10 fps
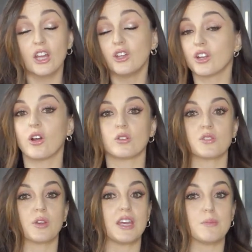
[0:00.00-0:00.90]
You can
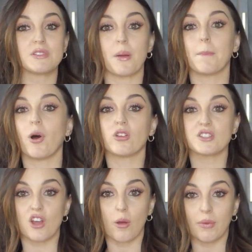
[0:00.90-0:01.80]
also keep some
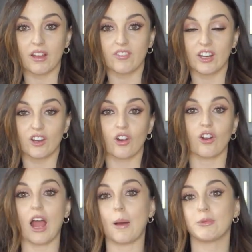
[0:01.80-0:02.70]
balsamic
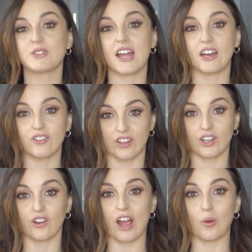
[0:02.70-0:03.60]
vinegar, apple cider
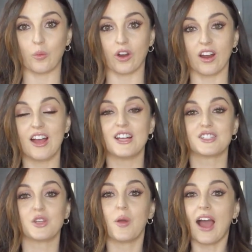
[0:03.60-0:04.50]
vinegar at work.
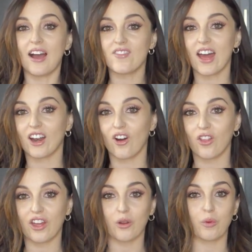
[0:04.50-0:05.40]
So you have that
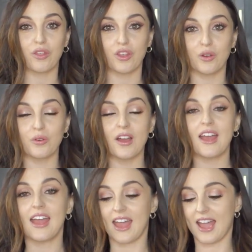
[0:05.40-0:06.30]
all there with you,
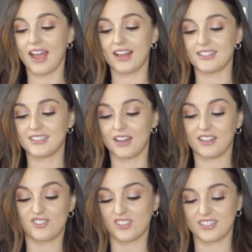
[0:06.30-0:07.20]
and
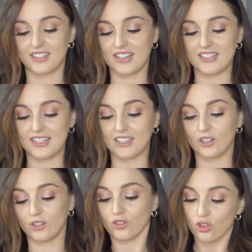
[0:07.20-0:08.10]
it's just an easy
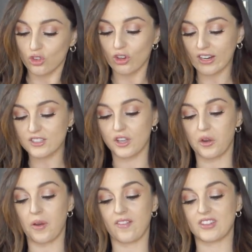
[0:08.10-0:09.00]
little trick so you
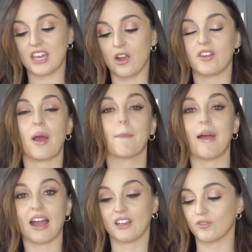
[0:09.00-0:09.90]
don't have to carry that
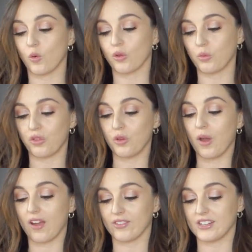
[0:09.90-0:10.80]
back and forth with you
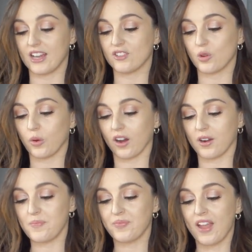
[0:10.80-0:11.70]
every day to
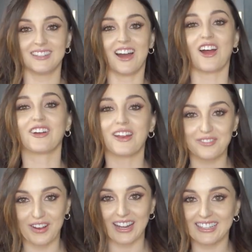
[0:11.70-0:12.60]
work. All
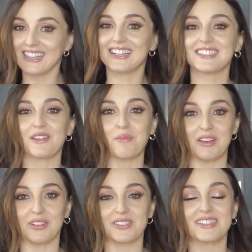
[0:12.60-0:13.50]
right, finally into the
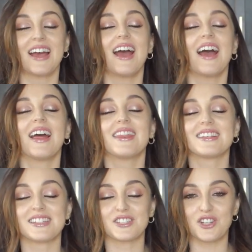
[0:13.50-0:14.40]
meals.
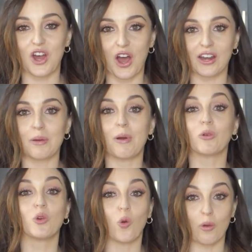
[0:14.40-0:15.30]
This is not
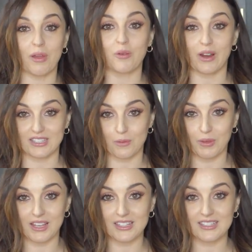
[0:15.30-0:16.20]
about gourmet
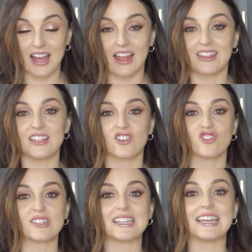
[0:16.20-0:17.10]
recipes. These are
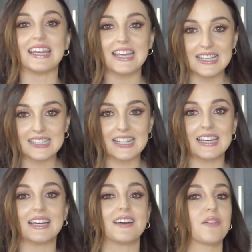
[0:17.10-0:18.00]
just
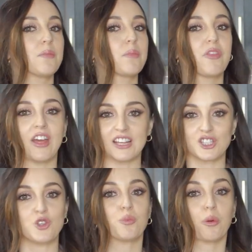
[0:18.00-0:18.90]
easy
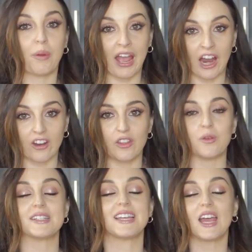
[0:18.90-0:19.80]
things to prepare that
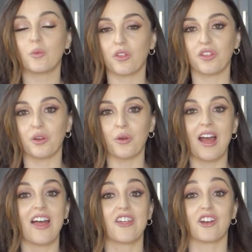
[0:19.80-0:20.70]
you can take with you
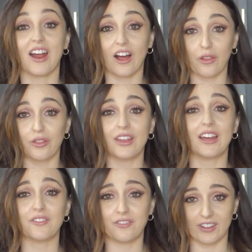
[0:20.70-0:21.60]
that are
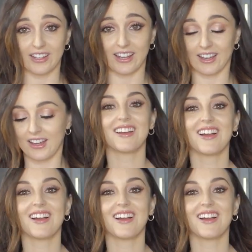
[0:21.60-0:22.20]
healthy and filling.